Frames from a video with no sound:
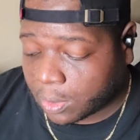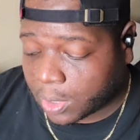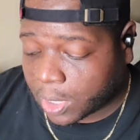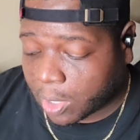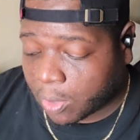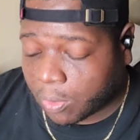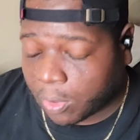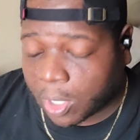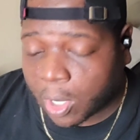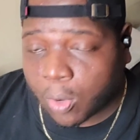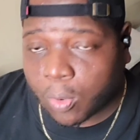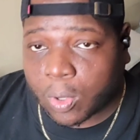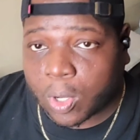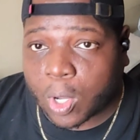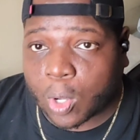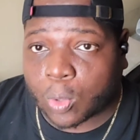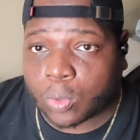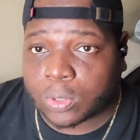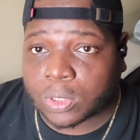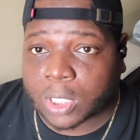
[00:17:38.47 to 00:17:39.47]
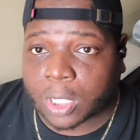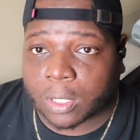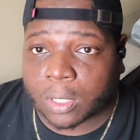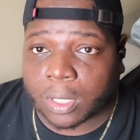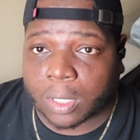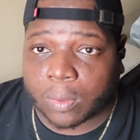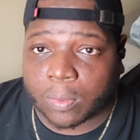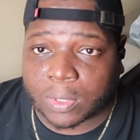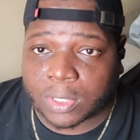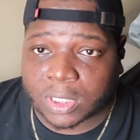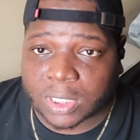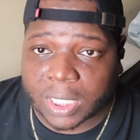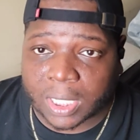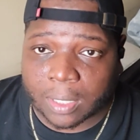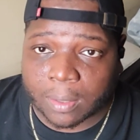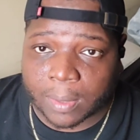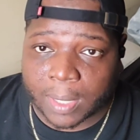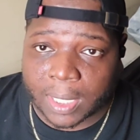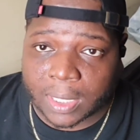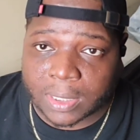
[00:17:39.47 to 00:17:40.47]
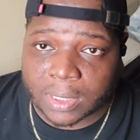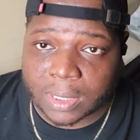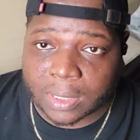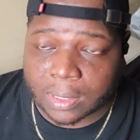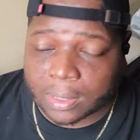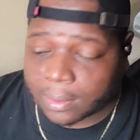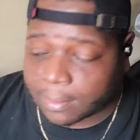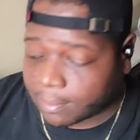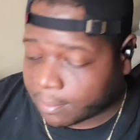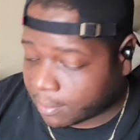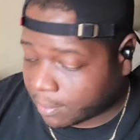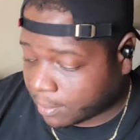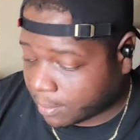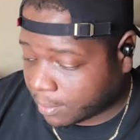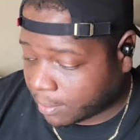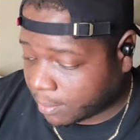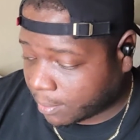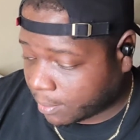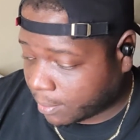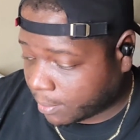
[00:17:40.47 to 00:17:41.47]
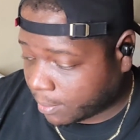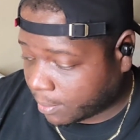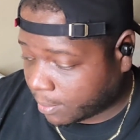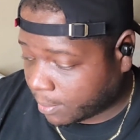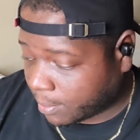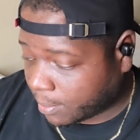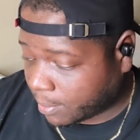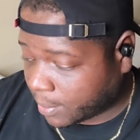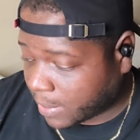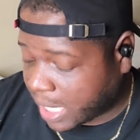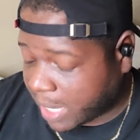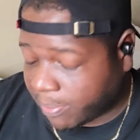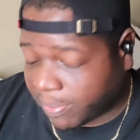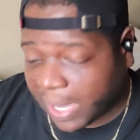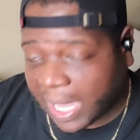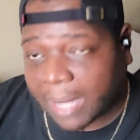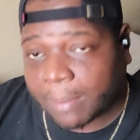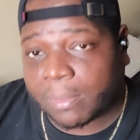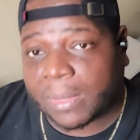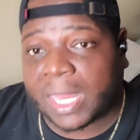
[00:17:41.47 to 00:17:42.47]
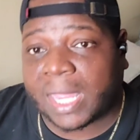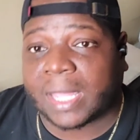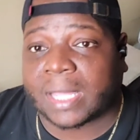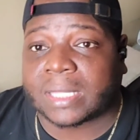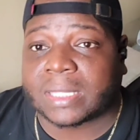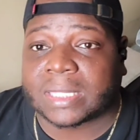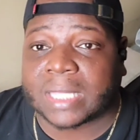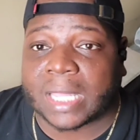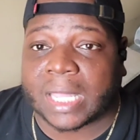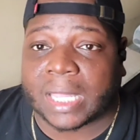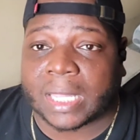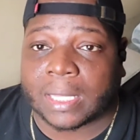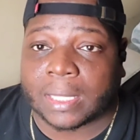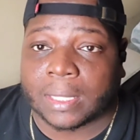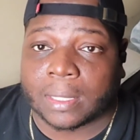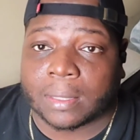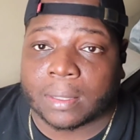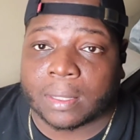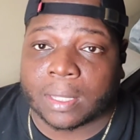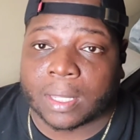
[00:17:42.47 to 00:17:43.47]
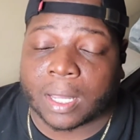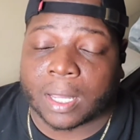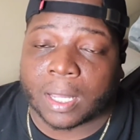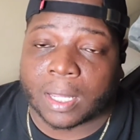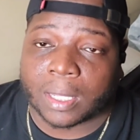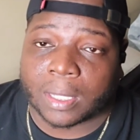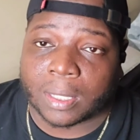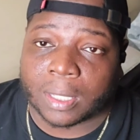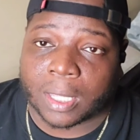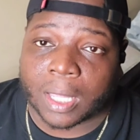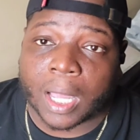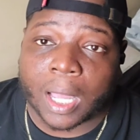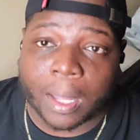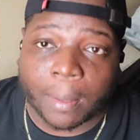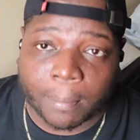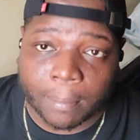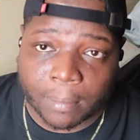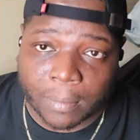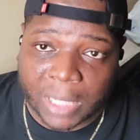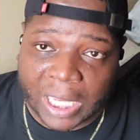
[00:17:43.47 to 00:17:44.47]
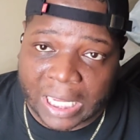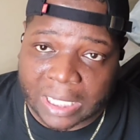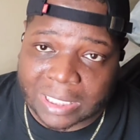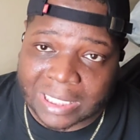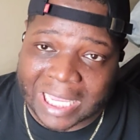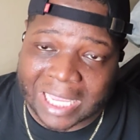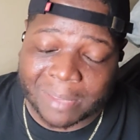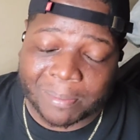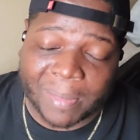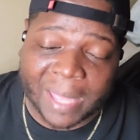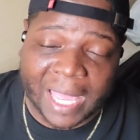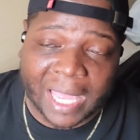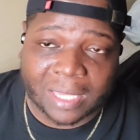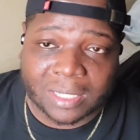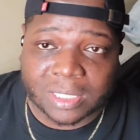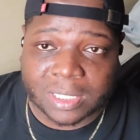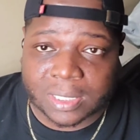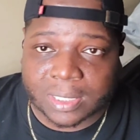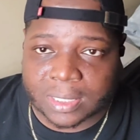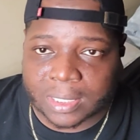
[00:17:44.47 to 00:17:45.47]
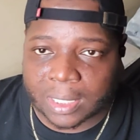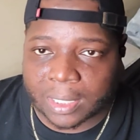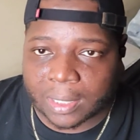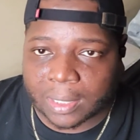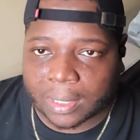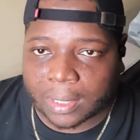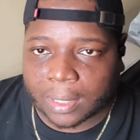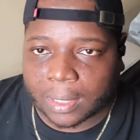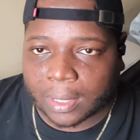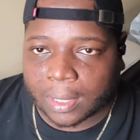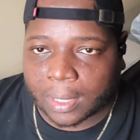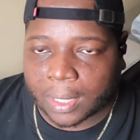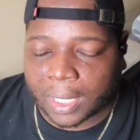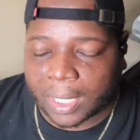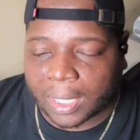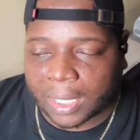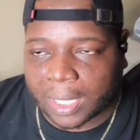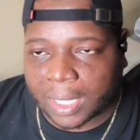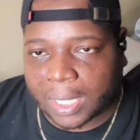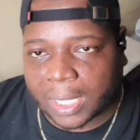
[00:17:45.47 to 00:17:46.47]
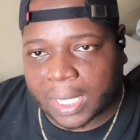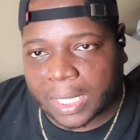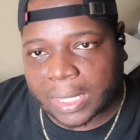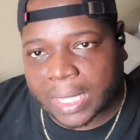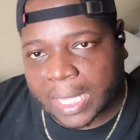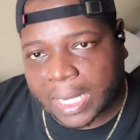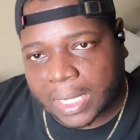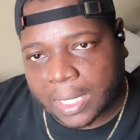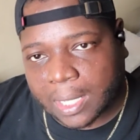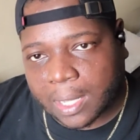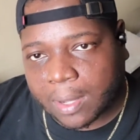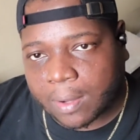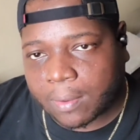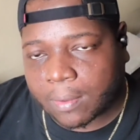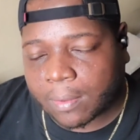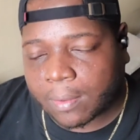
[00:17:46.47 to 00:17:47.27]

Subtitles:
don't go cold turkey with cigarettes. They pop nicotine gum. They take patches and then they let it go.